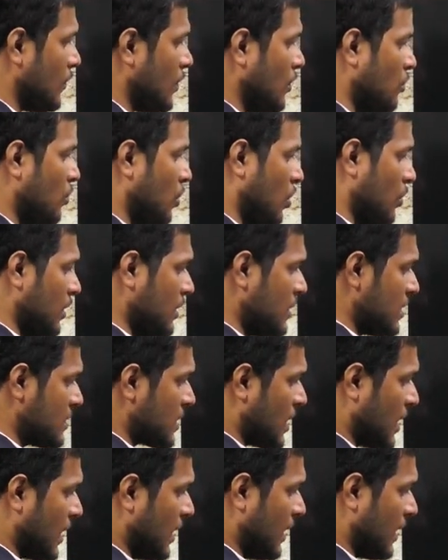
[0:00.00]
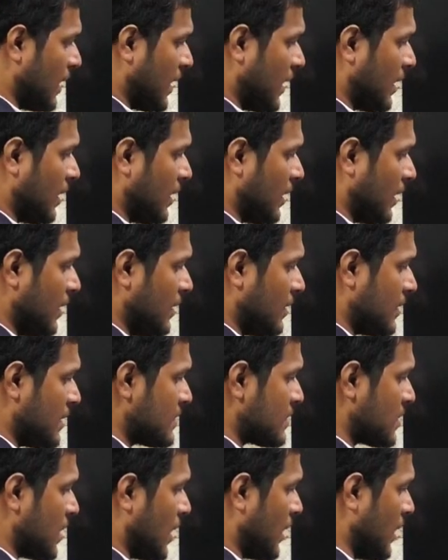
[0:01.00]
over the soil directly,
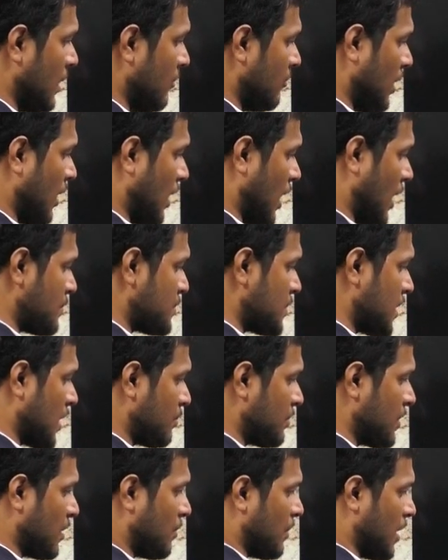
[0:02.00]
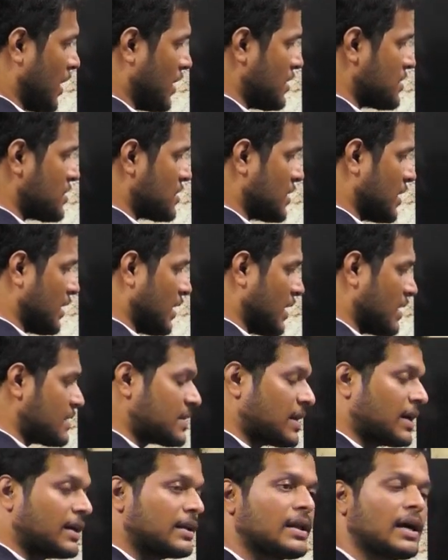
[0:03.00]
this soil will absorb the moisture
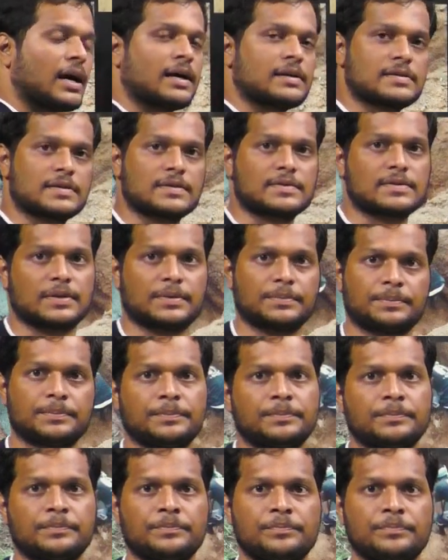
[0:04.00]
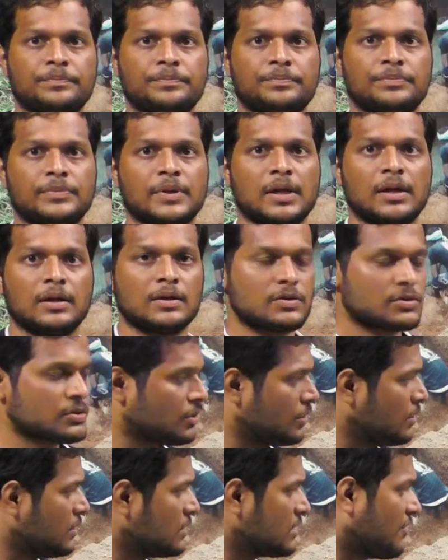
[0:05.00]
inside the RCC.
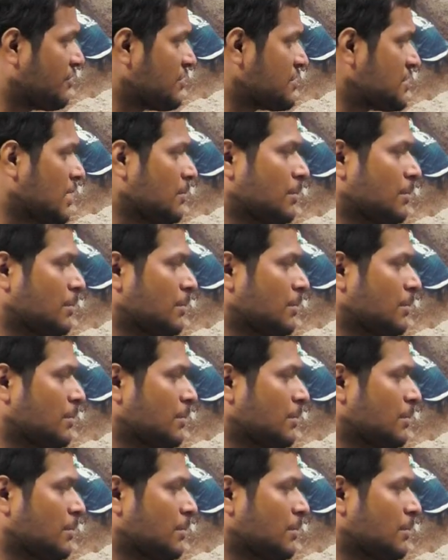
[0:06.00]
So, sufficient